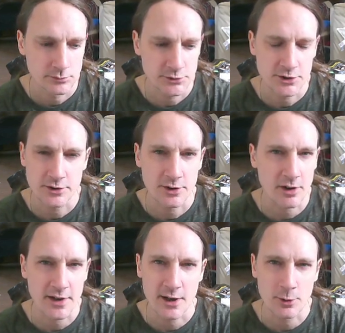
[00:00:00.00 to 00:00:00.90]
you
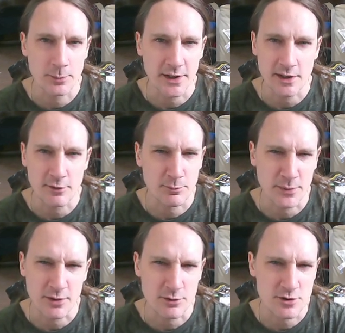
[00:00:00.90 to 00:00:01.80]
can't help me, I've
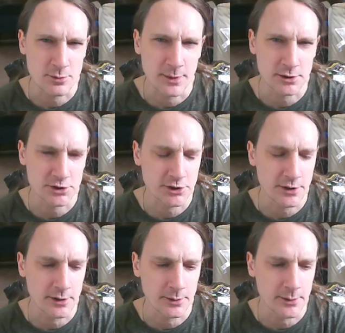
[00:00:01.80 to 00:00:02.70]
been through too much, you
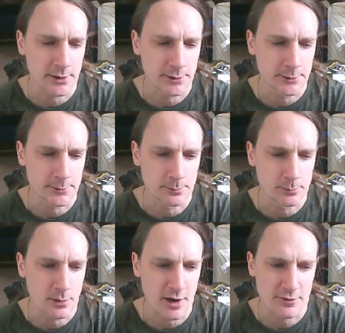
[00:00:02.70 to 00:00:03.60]
know,
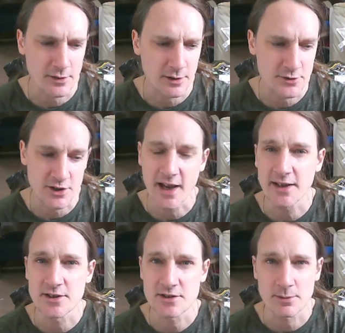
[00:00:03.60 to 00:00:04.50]
I've
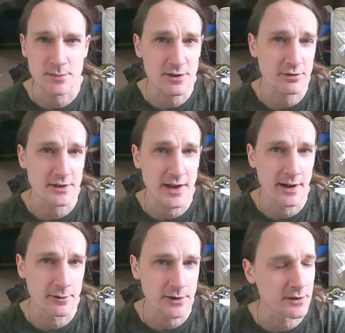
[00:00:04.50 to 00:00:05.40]
changed, I'm different
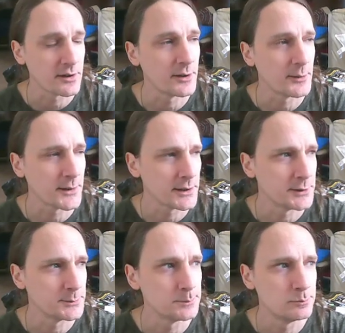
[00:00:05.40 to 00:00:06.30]
now, you know,
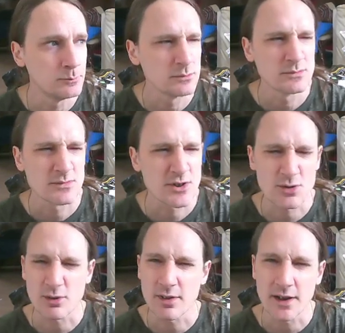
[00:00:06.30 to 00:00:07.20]

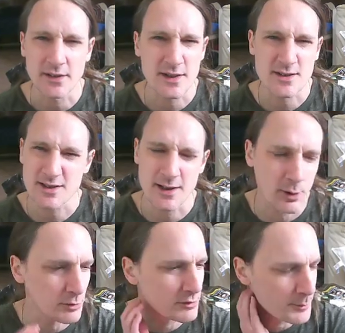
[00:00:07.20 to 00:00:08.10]
sort of thing. That's
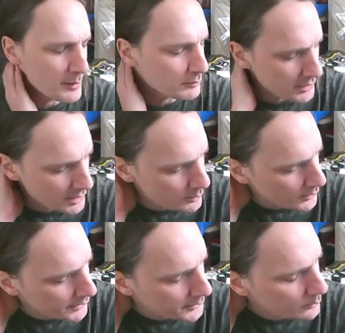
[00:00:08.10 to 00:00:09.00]
how I remember it
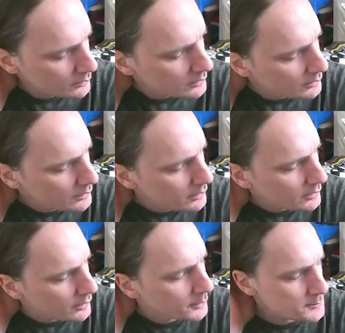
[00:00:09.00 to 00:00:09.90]
anyway.
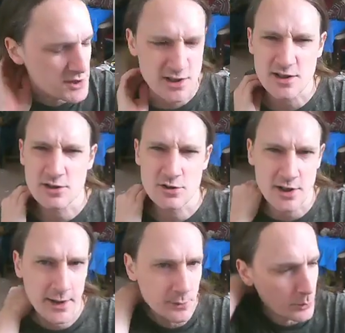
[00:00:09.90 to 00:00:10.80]
She says to
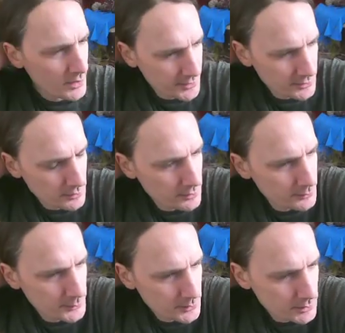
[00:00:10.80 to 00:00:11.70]
Janeway, you know,